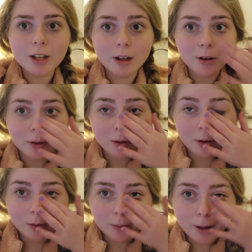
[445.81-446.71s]
Oh,
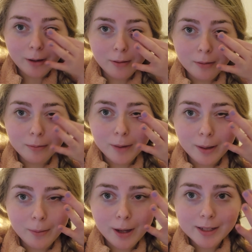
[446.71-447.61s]
oh wow
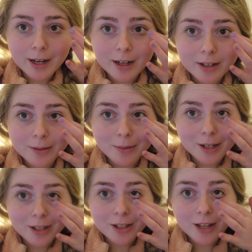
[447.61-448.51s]
my mascara
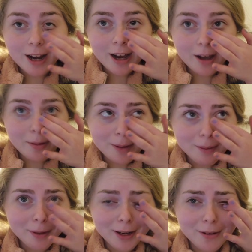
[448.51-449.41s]
smudged. Um,
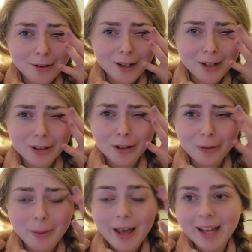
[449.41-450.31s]
I'm getting ready to go
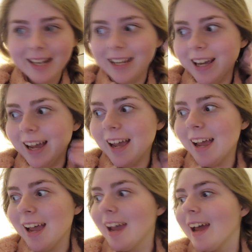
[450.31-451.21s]
to bed
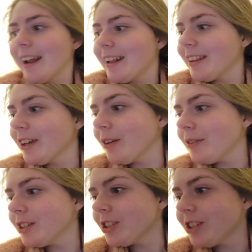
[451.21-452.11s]
and I look
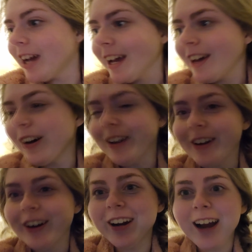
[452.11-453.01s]
over to check on
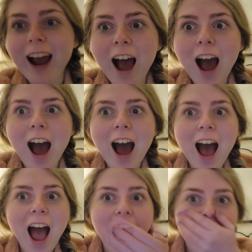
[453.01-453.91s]
her
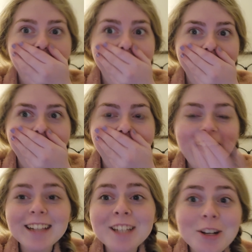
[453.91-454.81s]

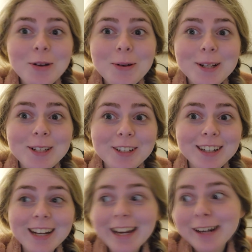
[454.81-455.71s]
and I notice
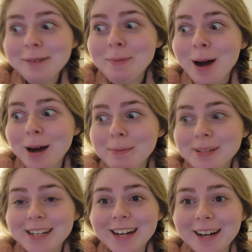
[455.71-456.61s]
her ear
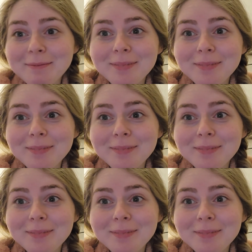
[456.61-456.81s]
popped up.